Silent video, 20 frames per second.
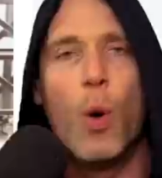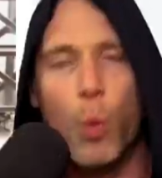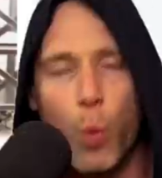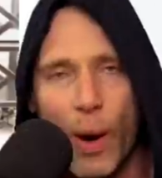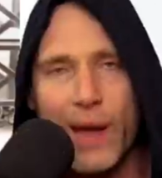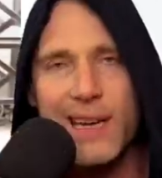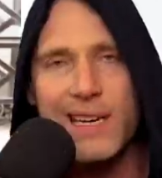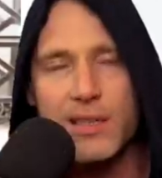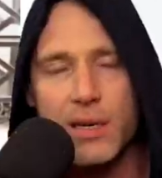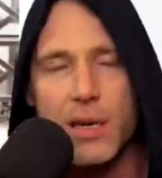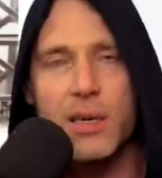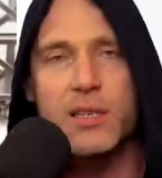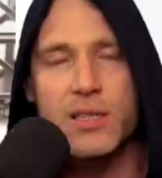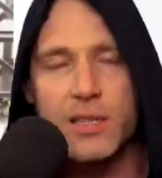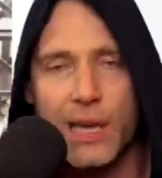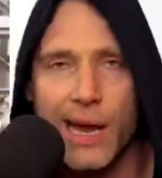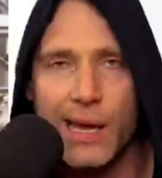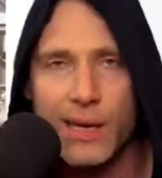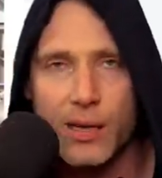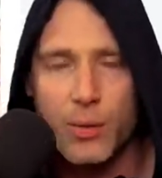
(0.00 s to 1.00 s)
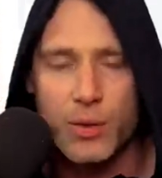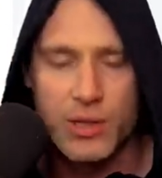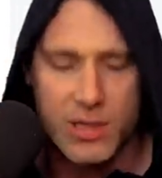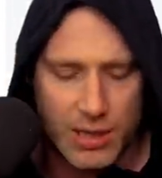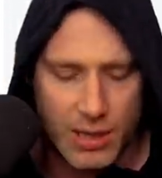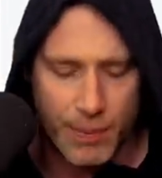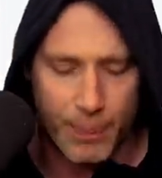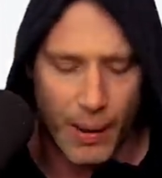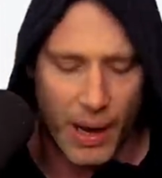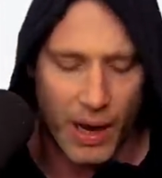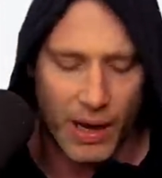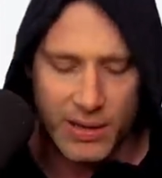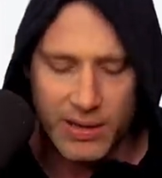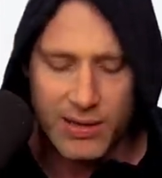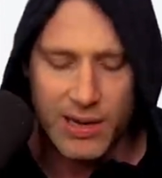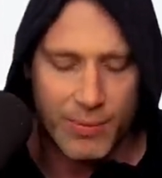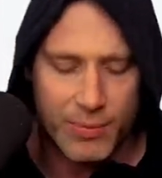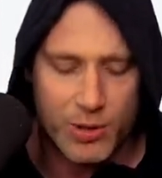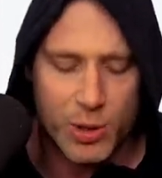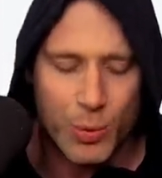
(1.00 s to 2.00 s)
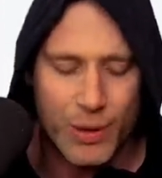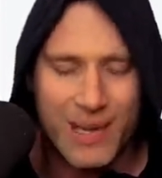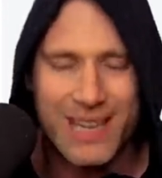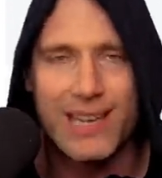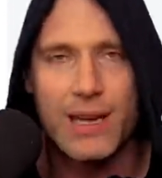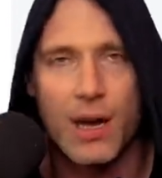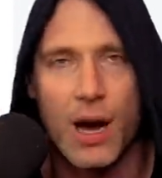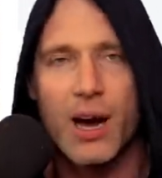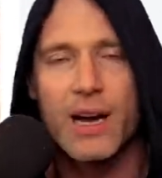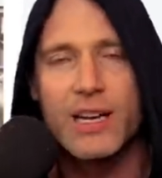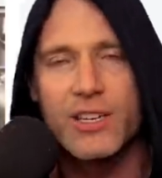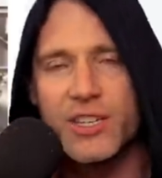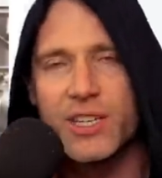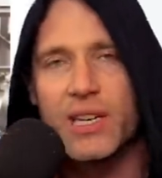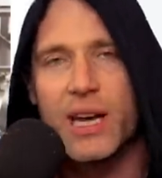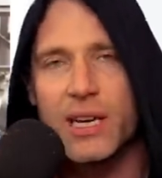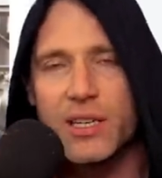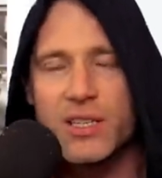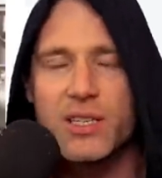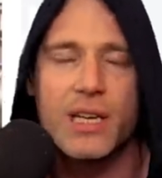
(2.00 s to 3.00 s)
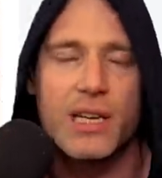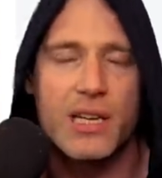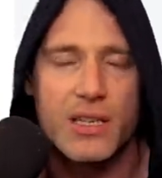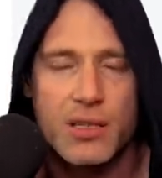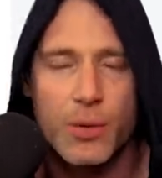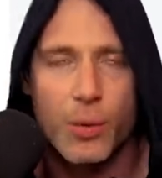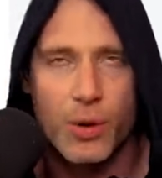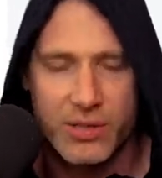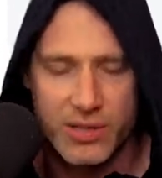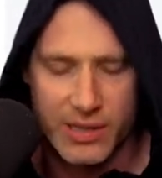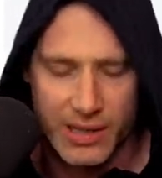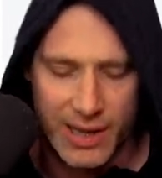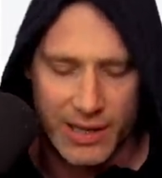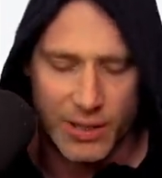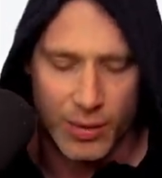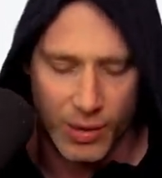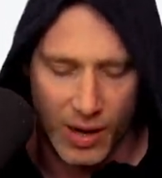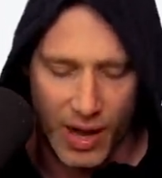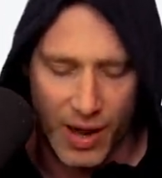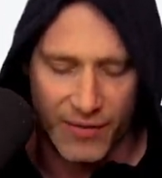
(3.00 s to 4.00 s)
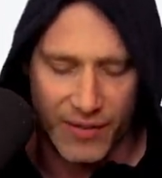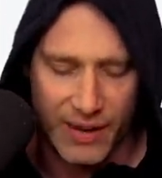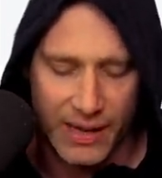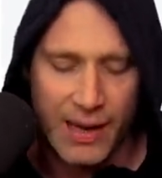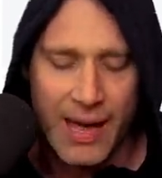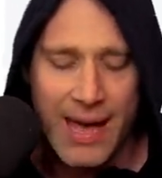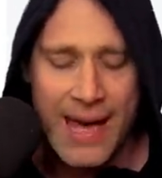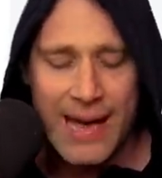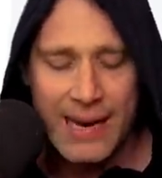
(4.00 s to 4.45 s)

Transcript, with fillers: wait a sec, which is a pun, W-E-I-G-H-T, so once again, you're laughing.